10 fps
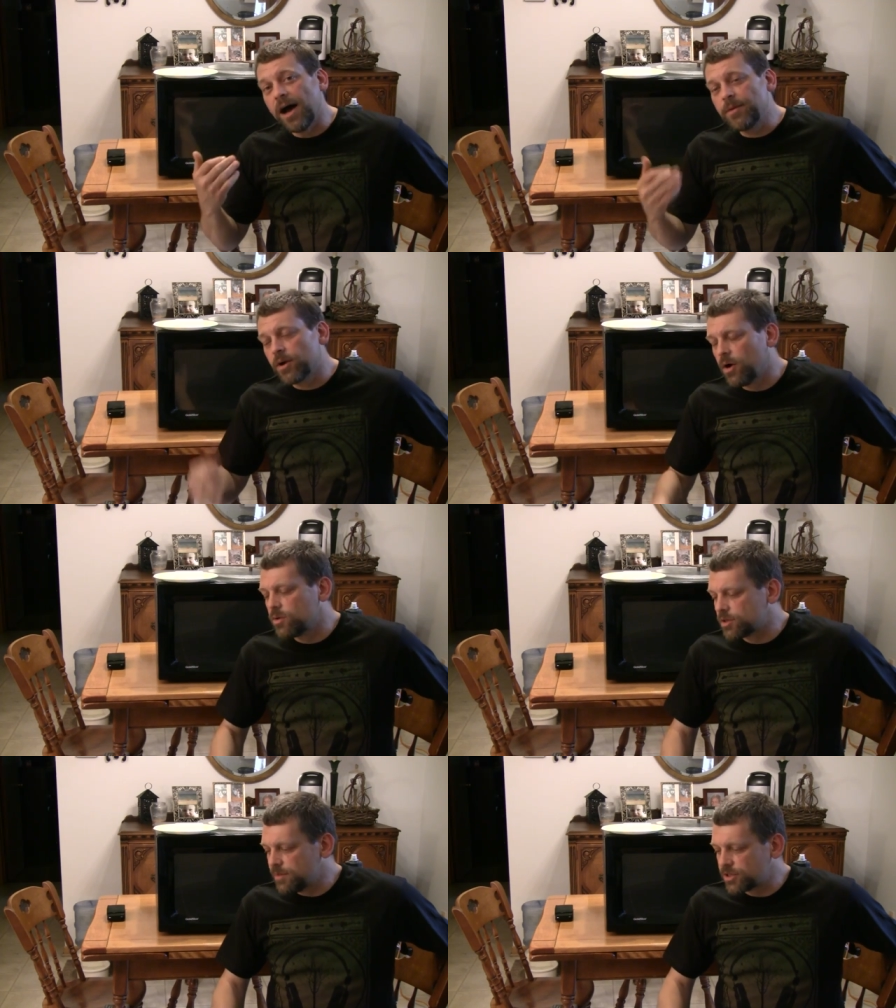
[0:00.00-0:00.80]
I'm your
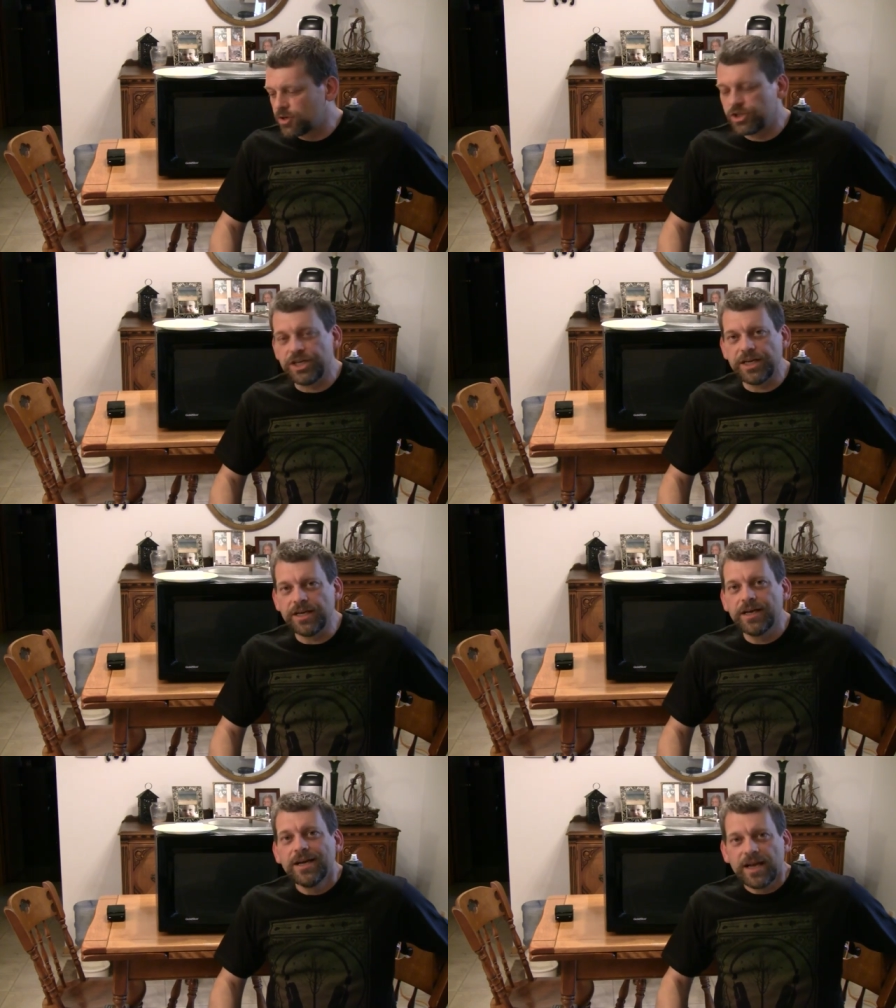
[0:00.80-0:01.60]
host, Mister
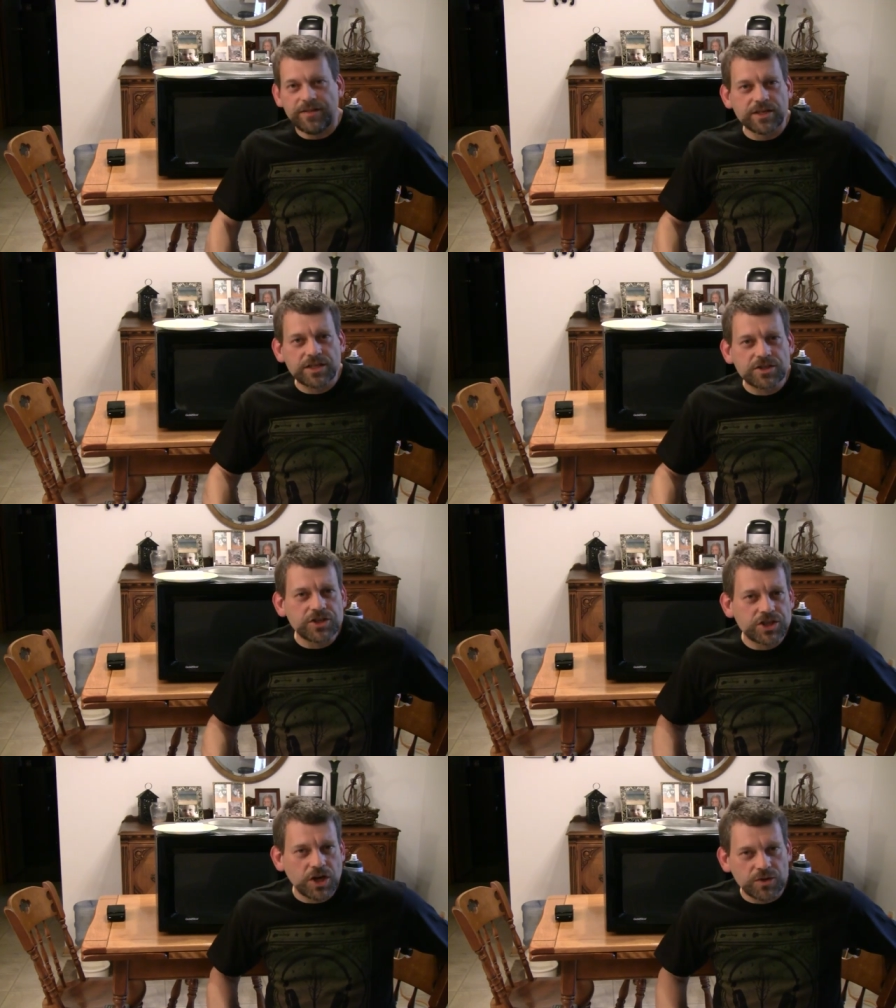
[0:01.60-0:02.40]
G, and this is
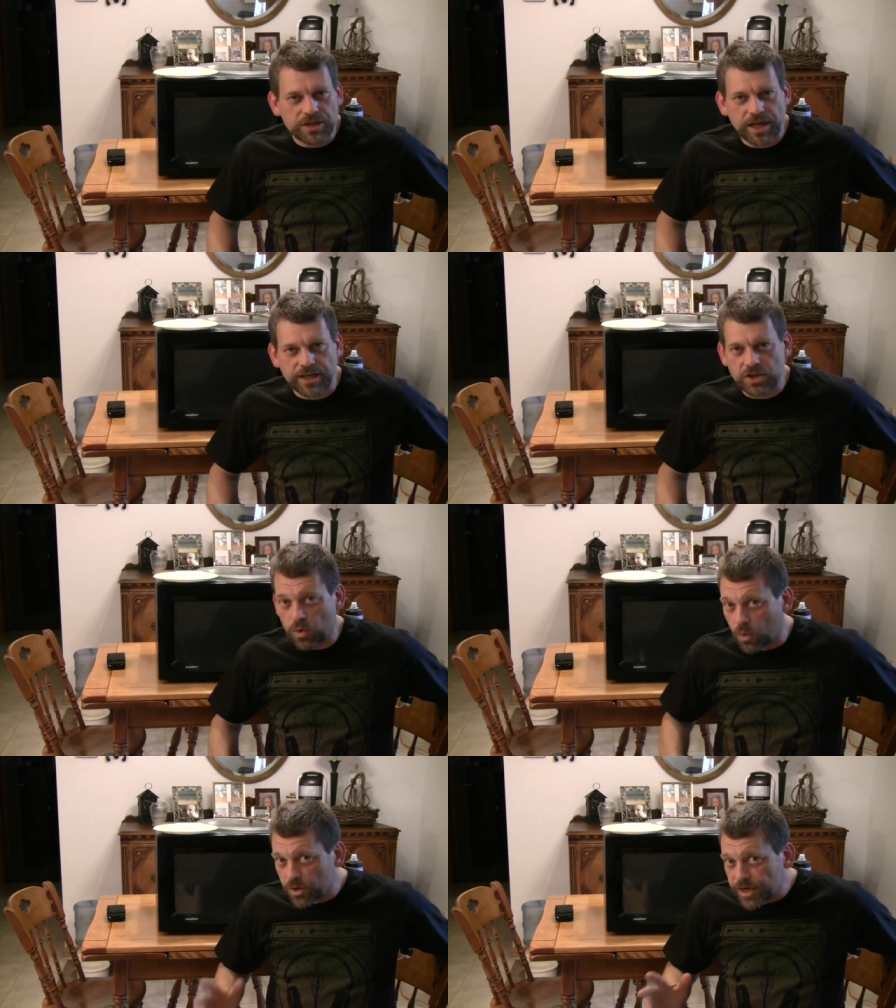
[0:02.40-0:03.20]
the show that takes
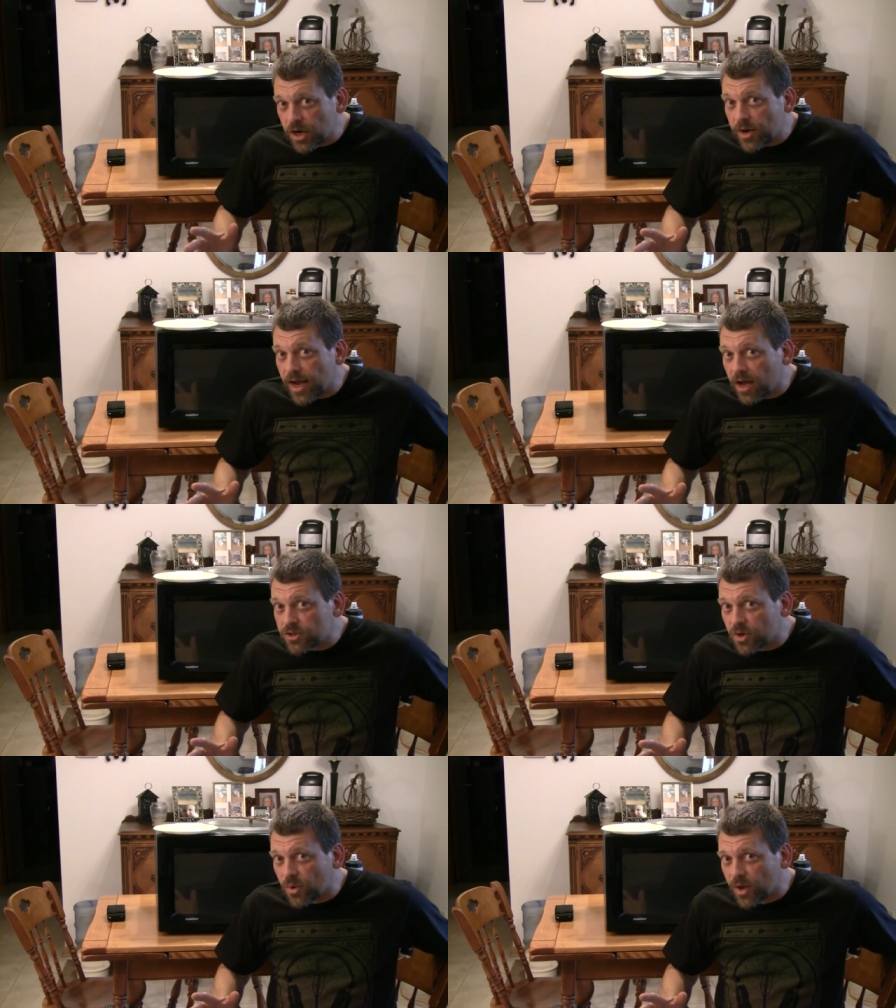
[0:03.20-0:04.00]
ordinary
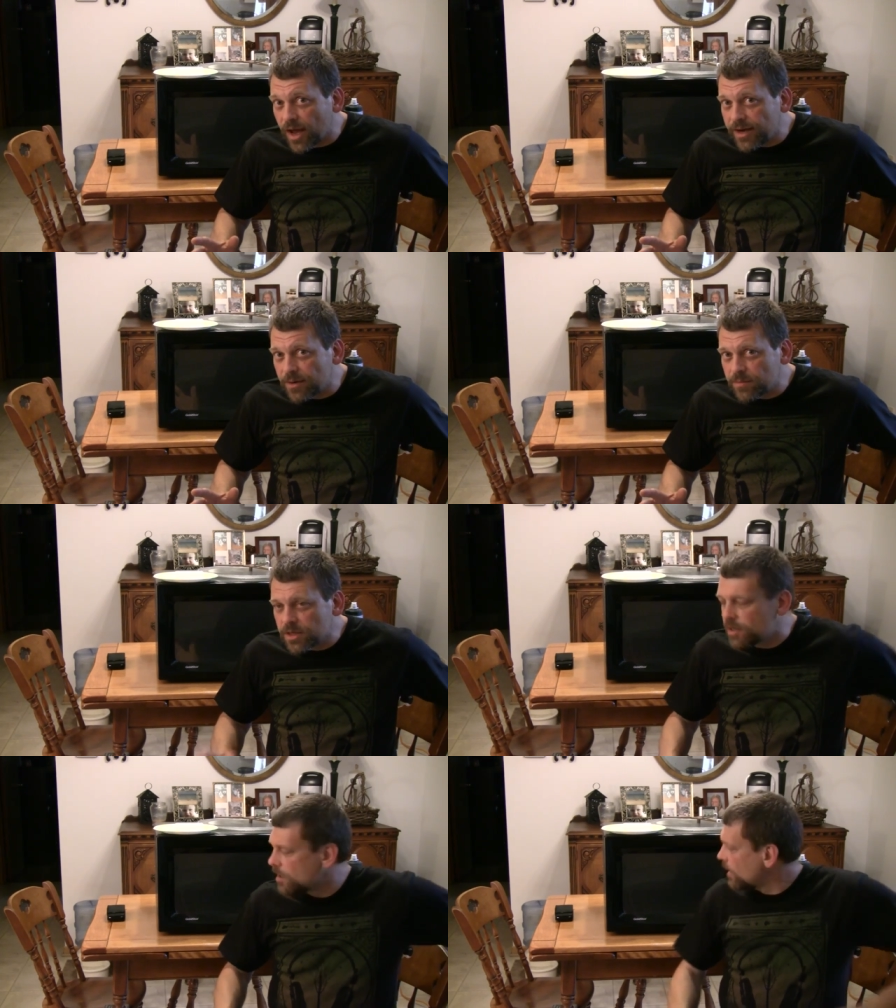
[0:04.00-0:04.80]
household
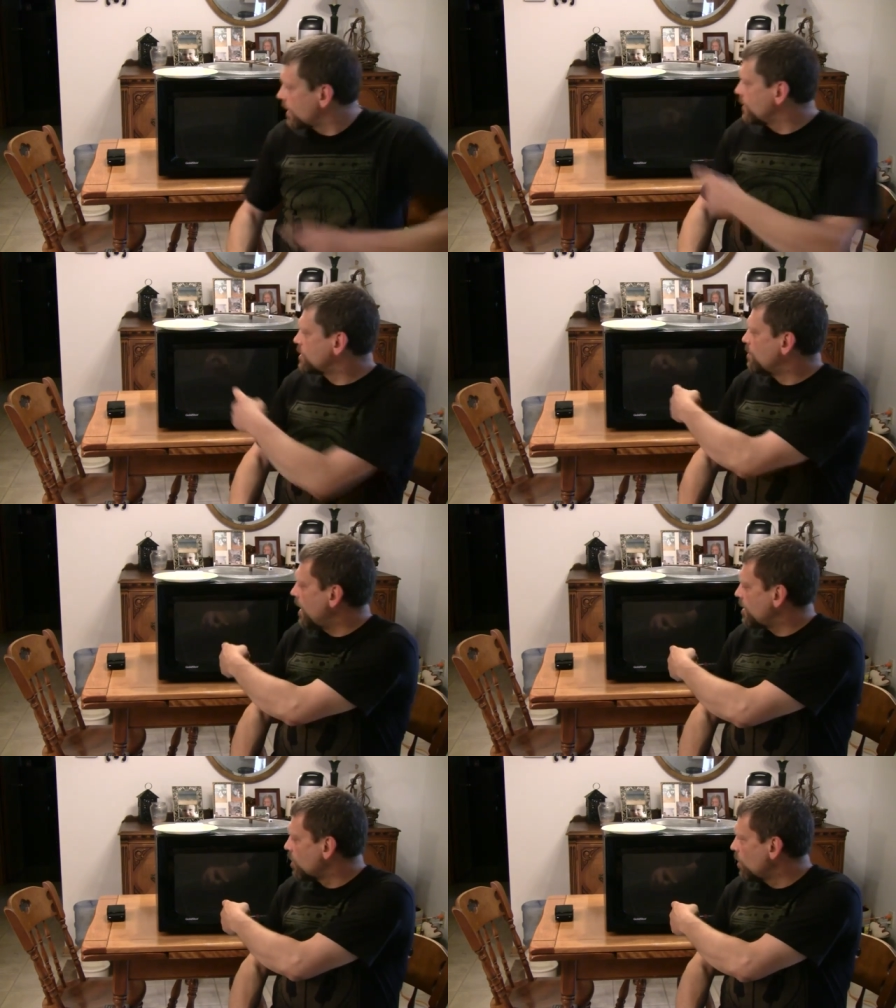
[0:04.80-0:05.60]
items, like this
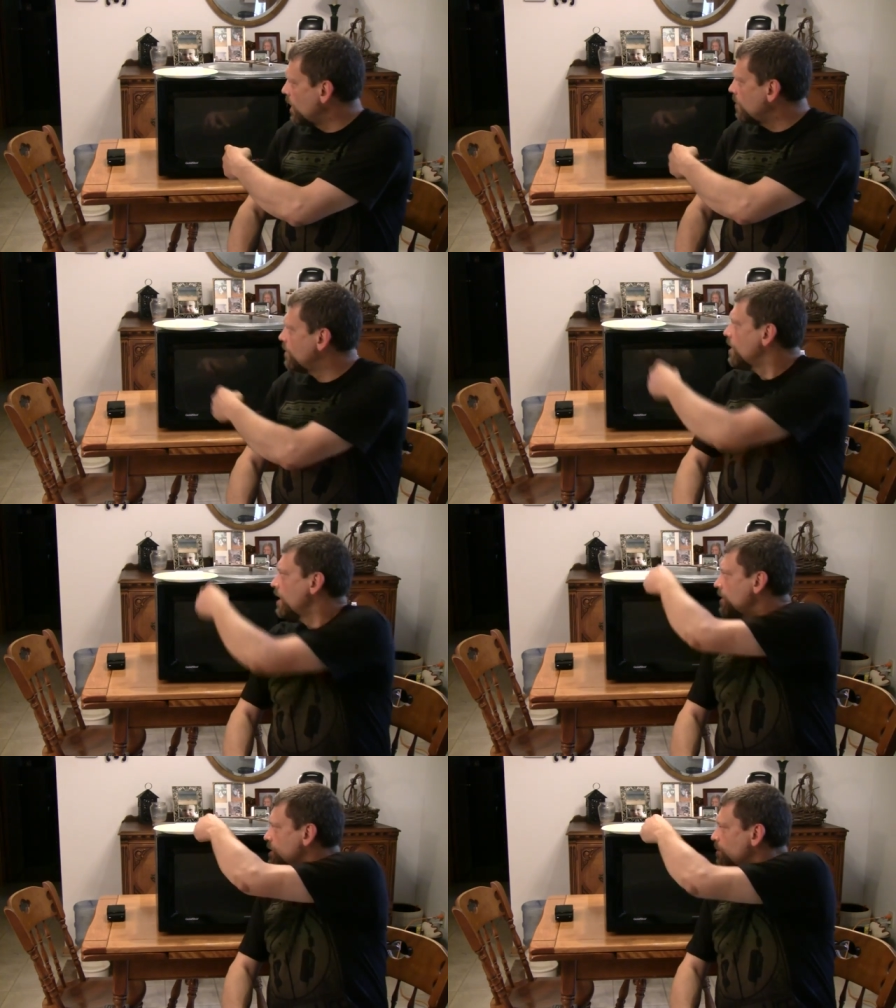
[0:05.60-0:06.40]
microwave
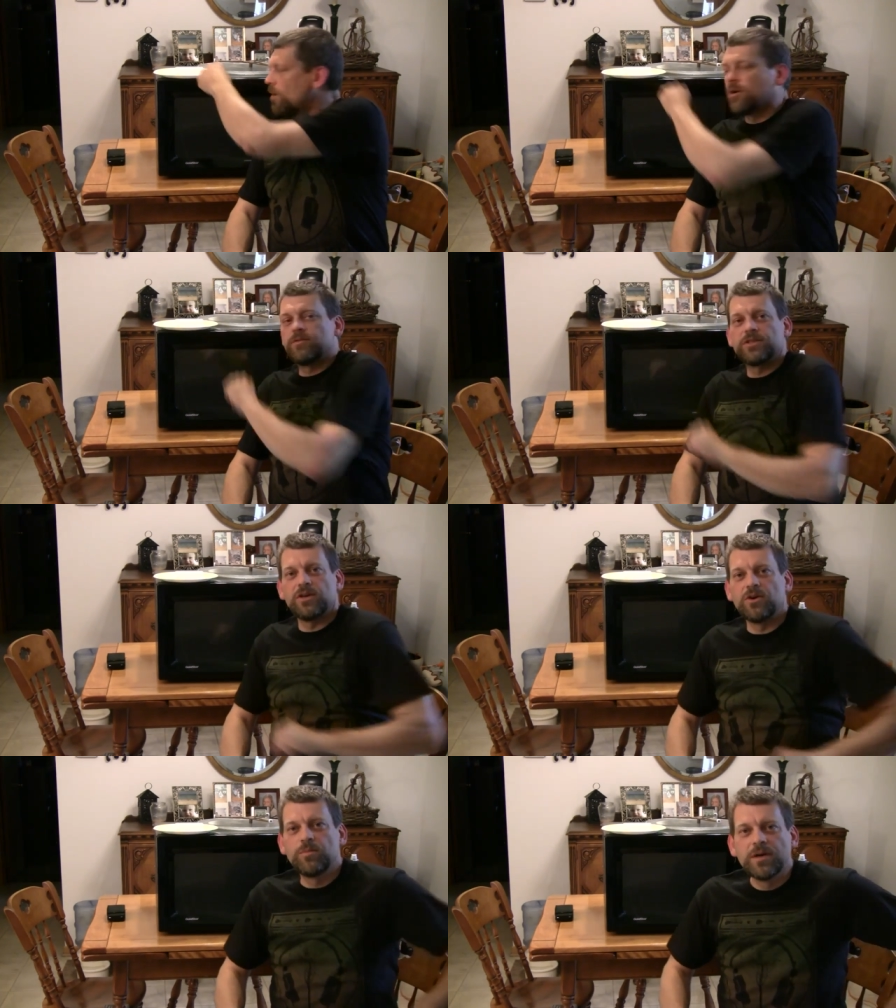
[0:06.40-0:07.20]
and this bar of
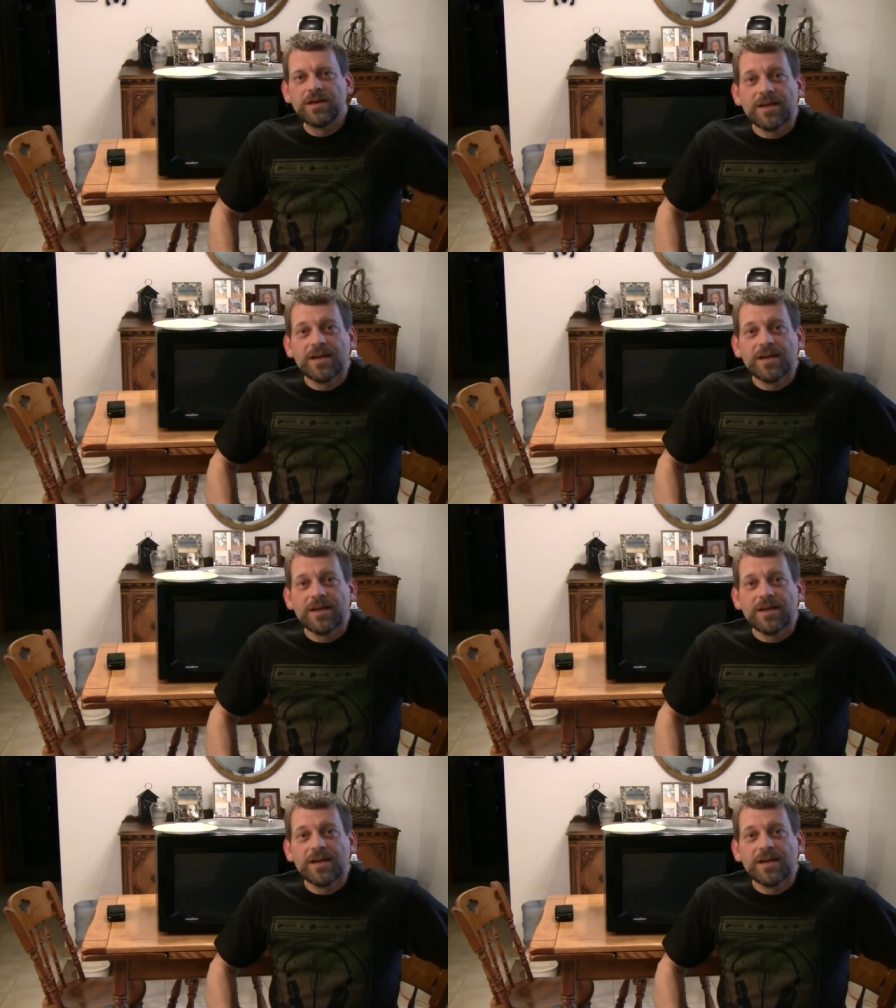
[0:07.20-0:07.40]
soap,